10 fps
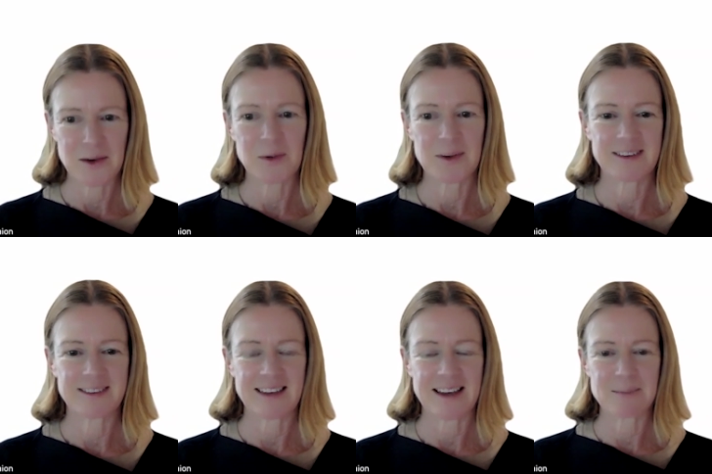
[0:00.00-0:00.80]

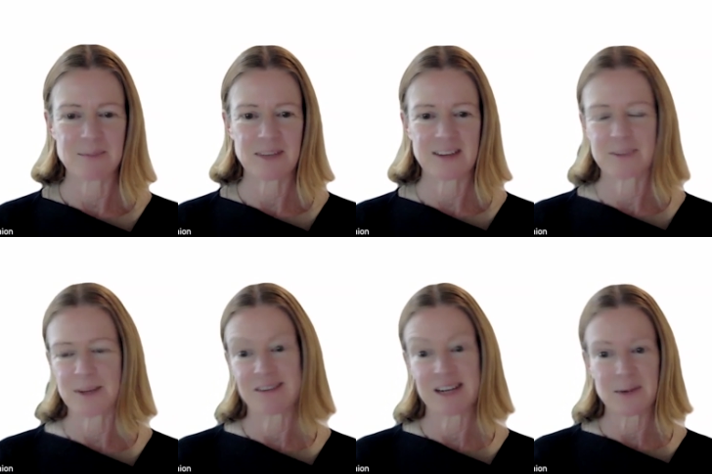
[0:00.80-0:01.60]
It's
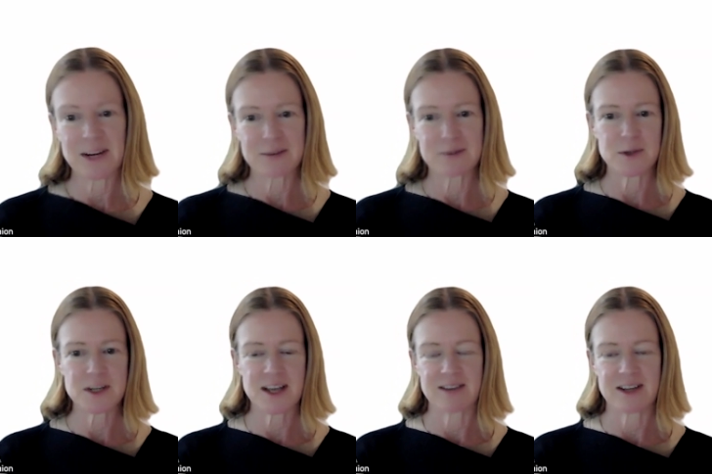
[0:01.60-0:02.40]
been really wonderful to
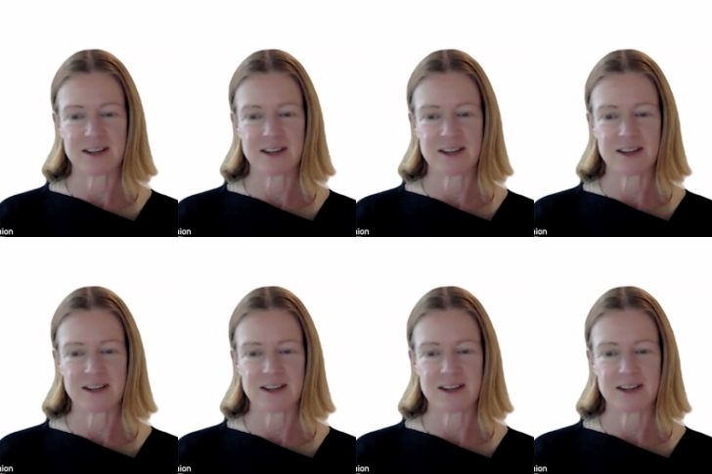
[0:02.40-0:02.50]
have